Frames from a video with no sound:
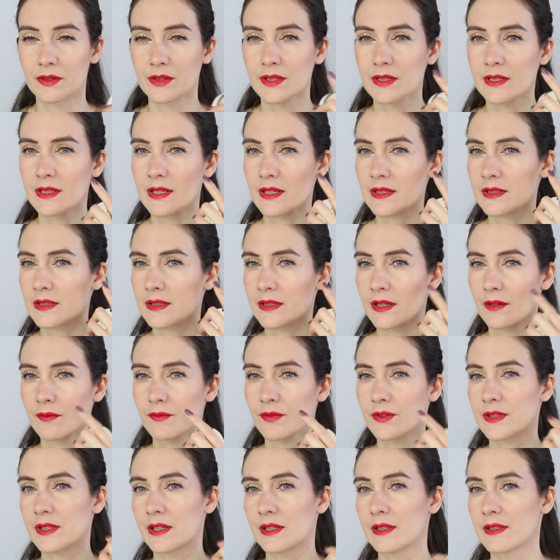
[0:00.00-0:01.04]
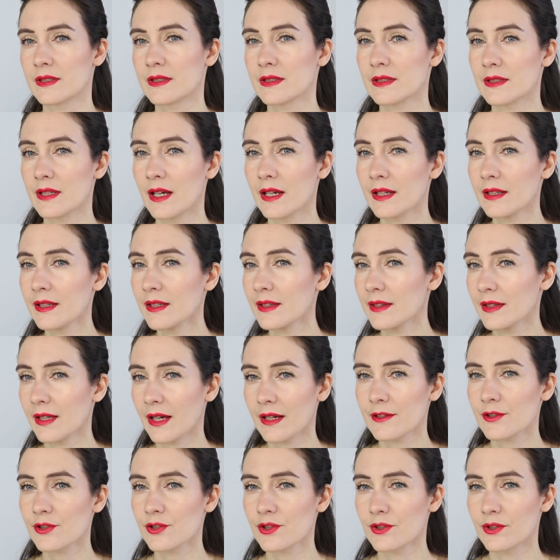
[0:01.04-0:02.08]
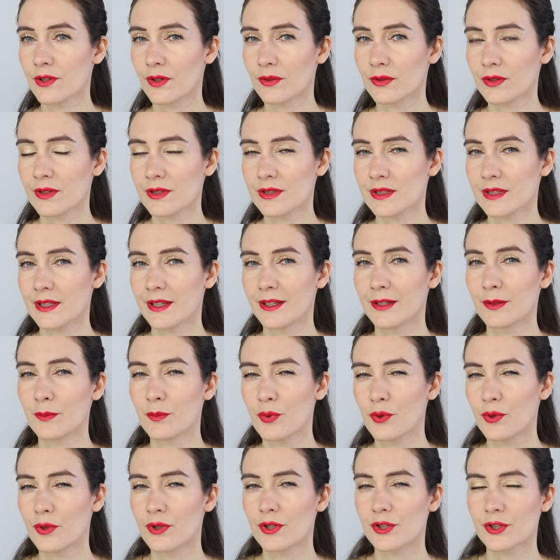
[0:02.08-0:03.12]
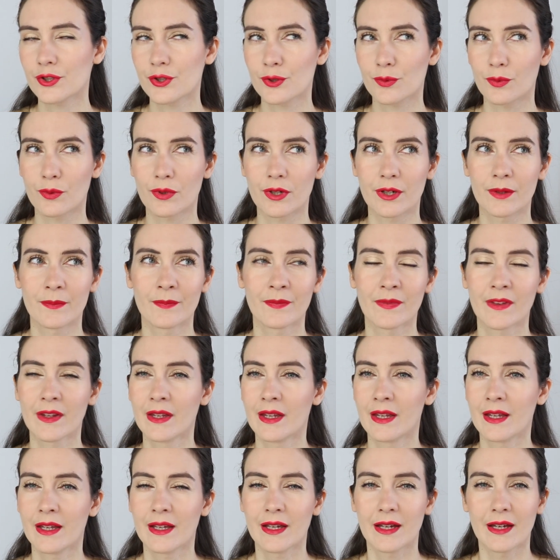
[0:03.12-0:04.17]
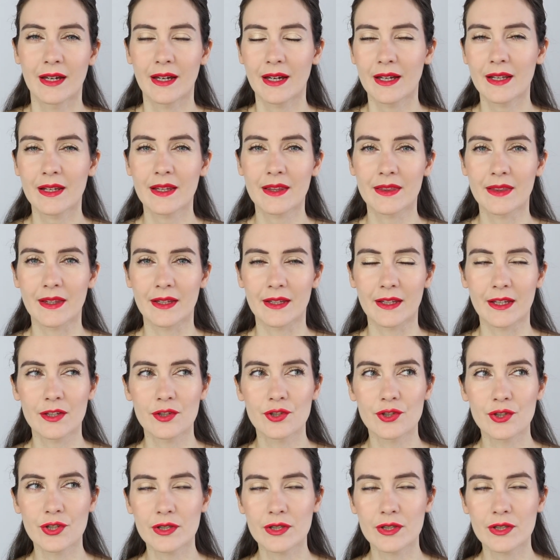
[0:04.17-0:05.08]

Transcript: It doesn't emphasize any texture on the skin, pores, or anything. It's